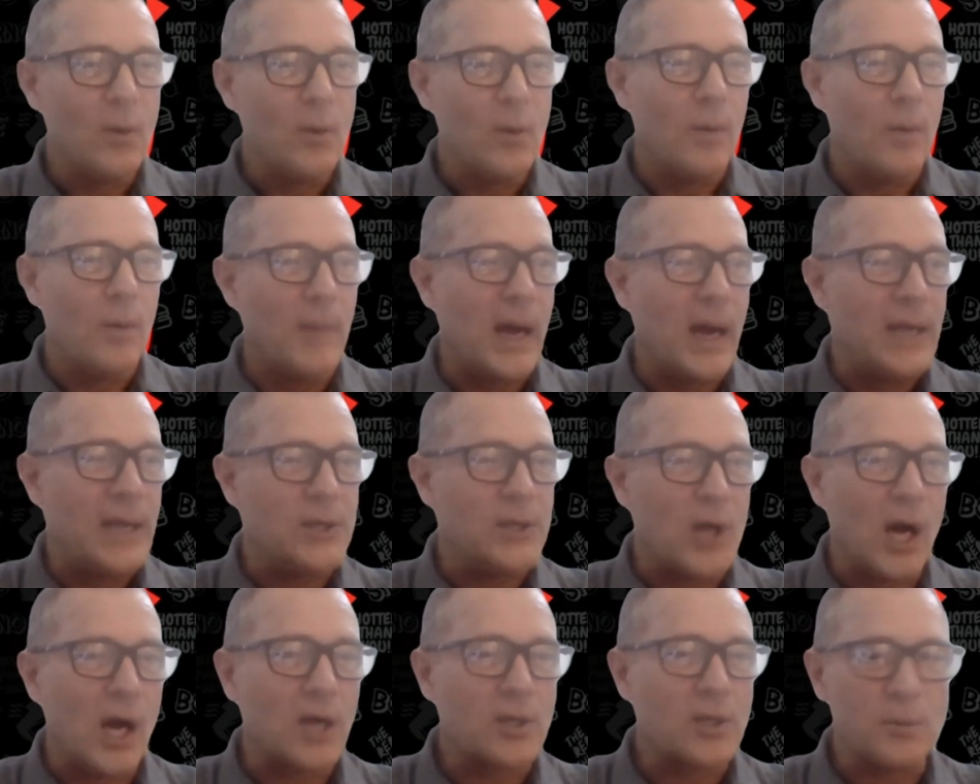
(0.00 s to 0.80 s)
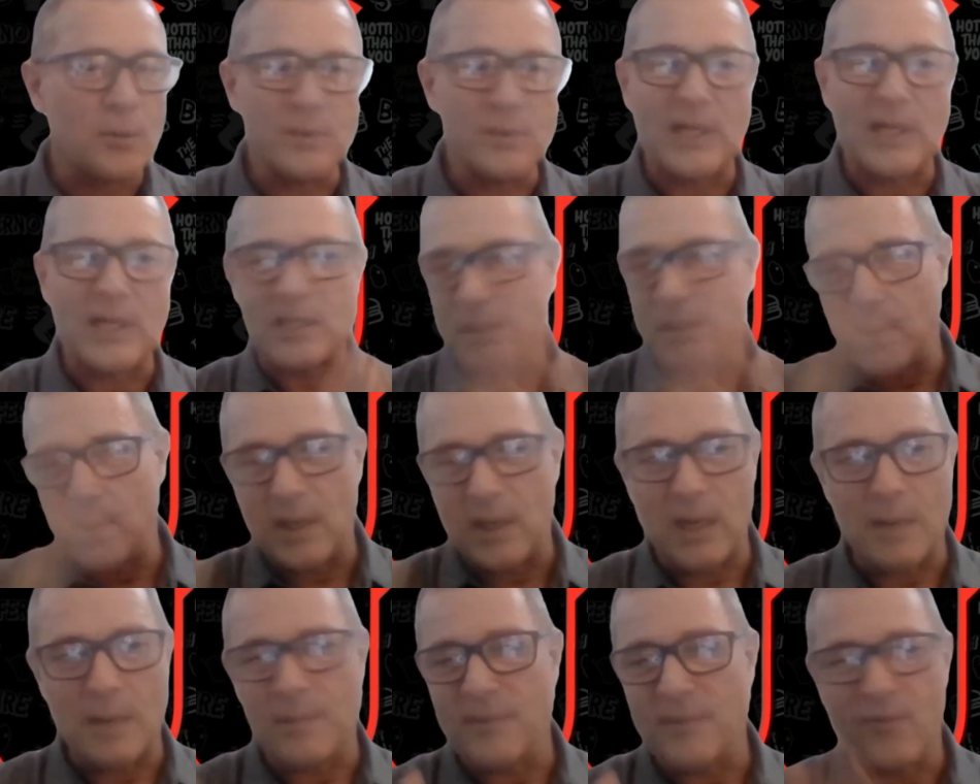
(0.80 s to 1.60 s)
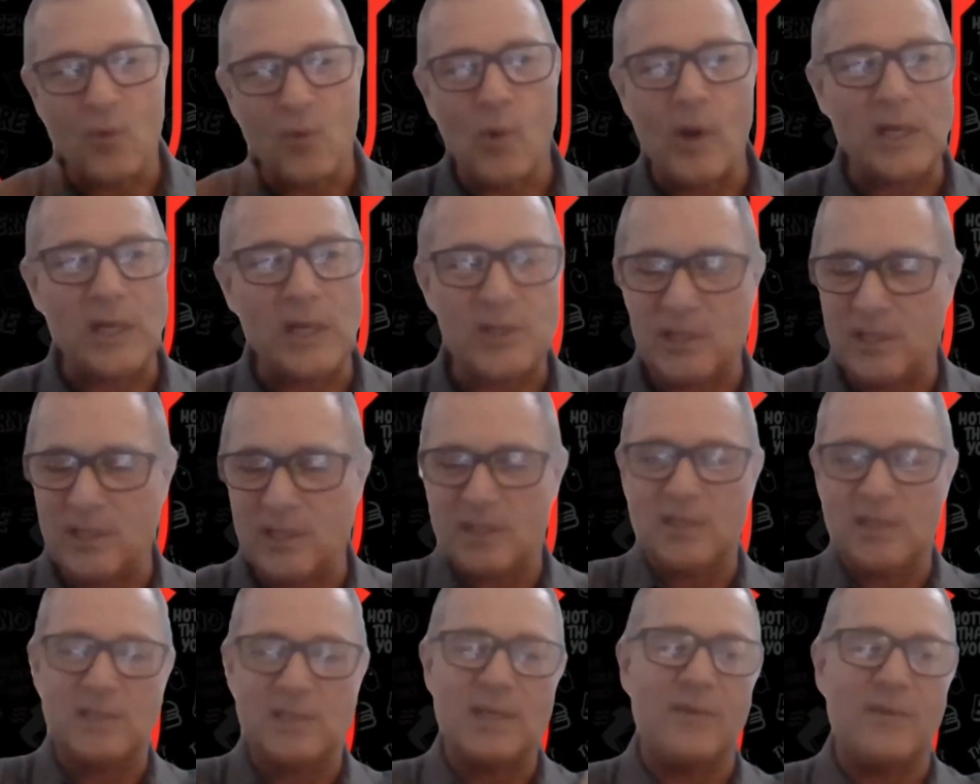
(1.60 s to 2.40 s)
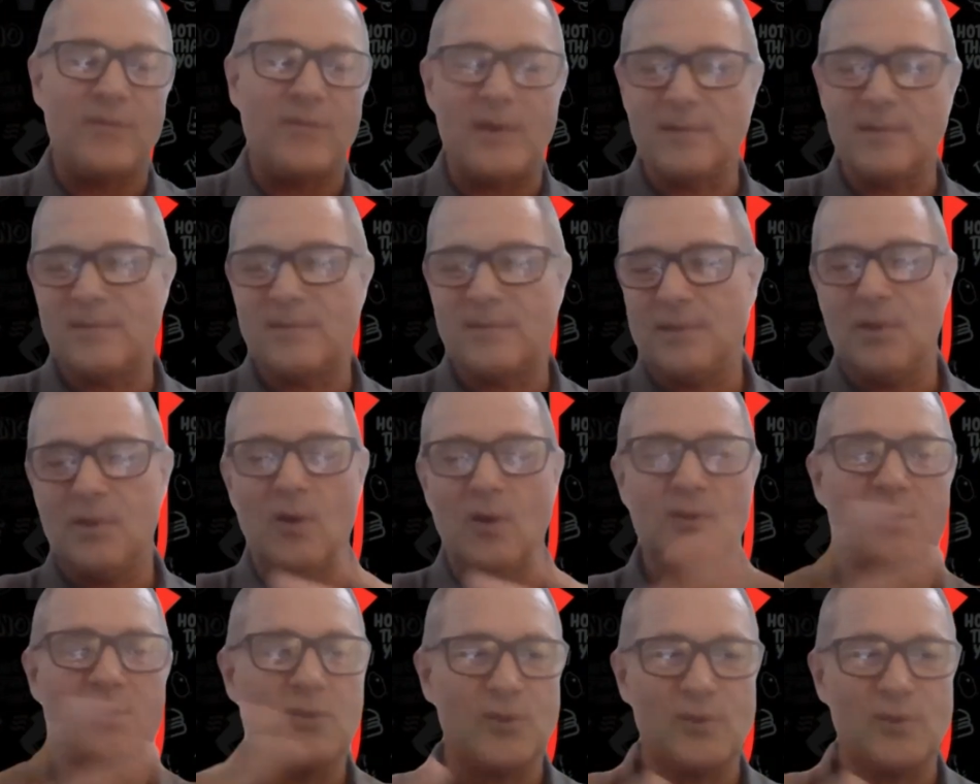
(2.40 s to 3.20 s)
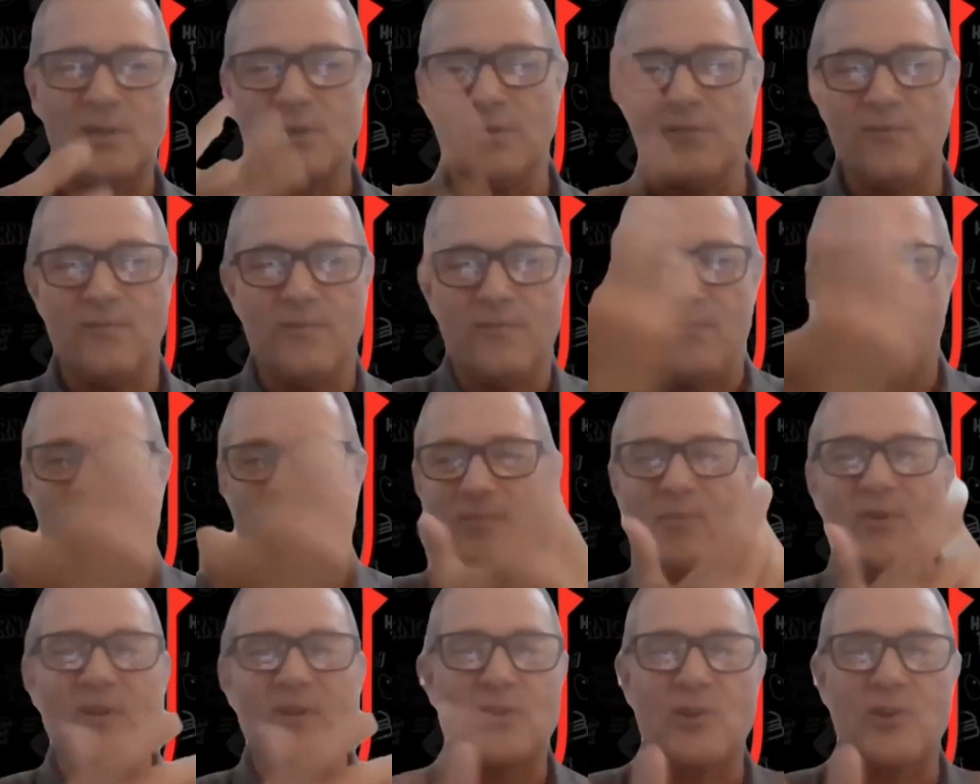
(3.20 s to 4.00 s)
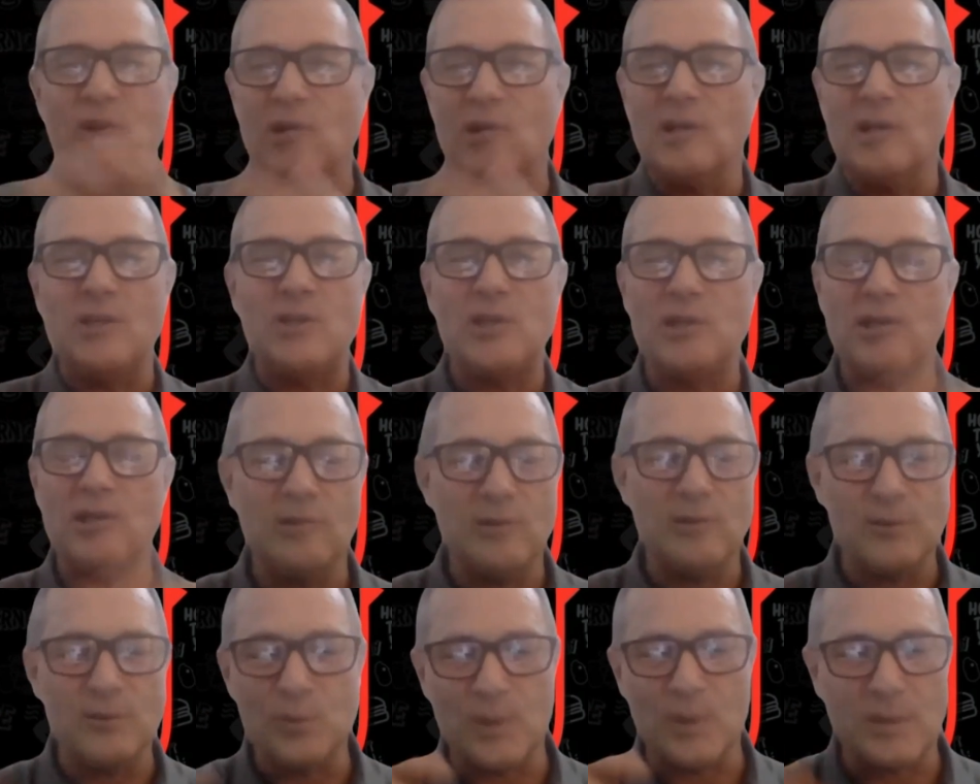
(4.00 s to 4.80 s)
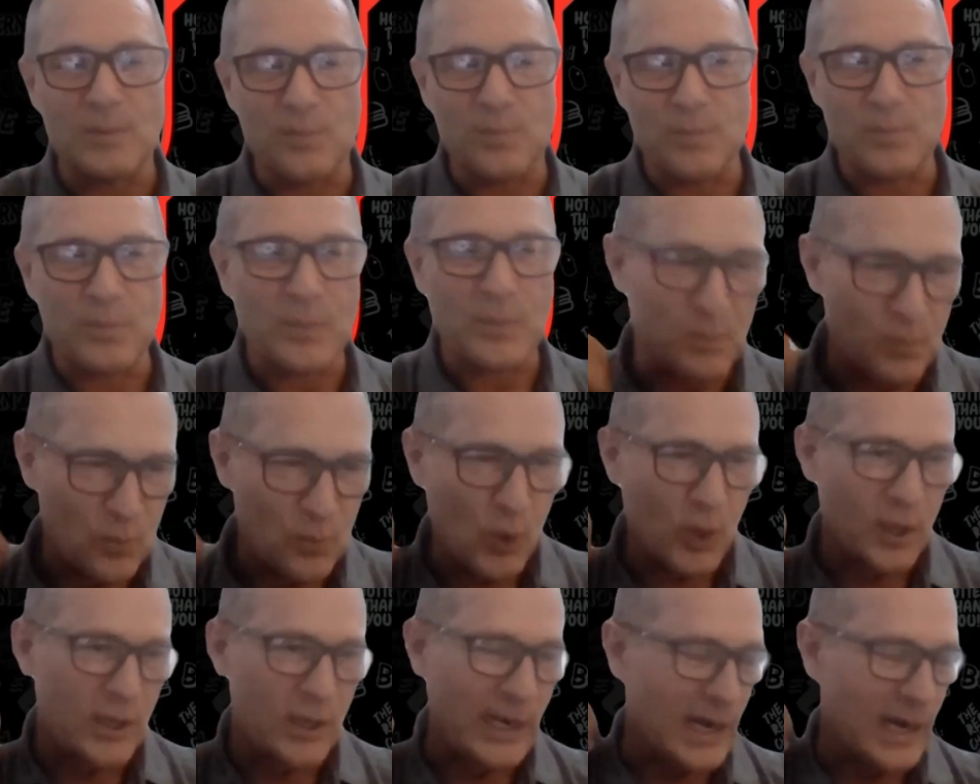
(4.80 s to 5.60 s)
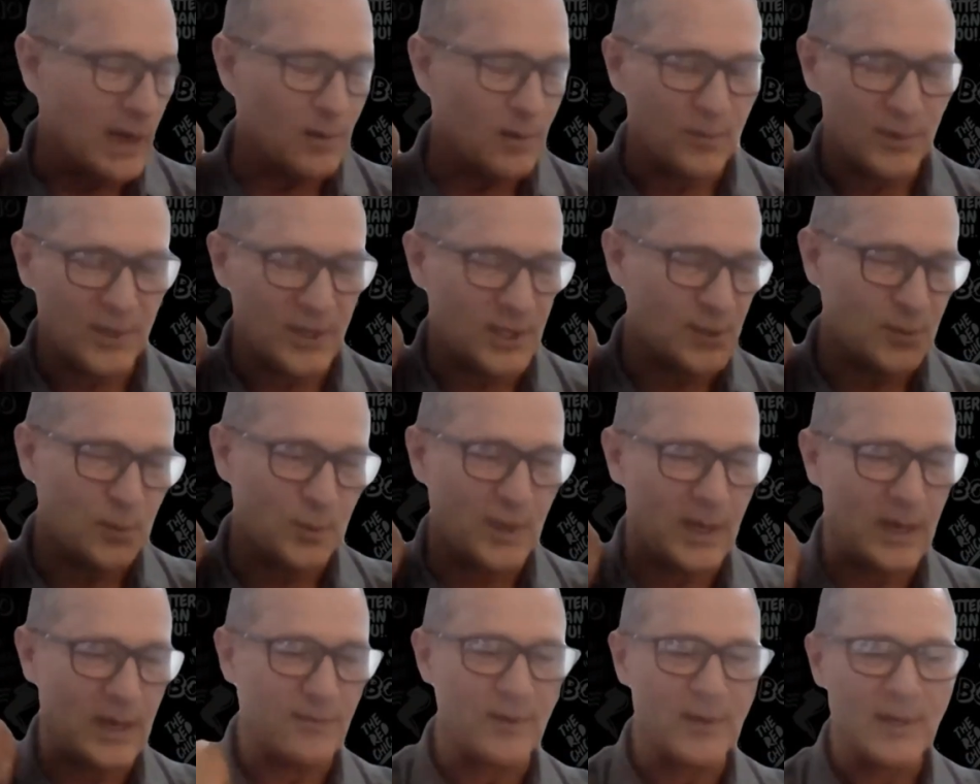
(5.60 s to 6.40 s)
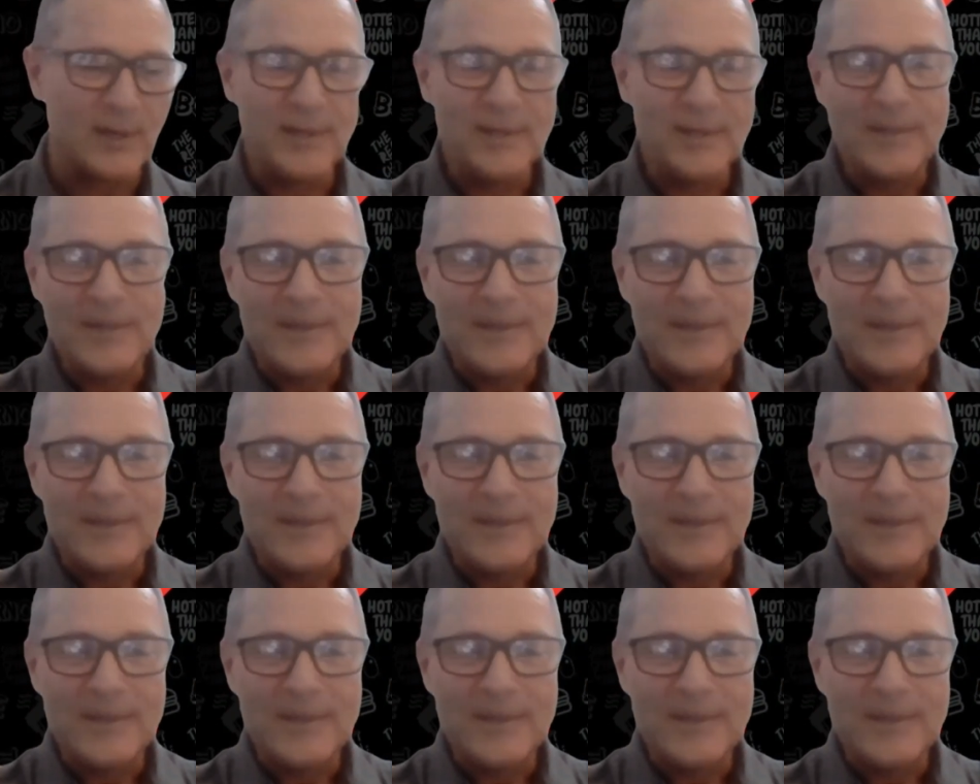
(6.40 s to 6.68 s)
my doctor was asking me a number of questions because I've had all sorts of physical issues with working out, just whatever.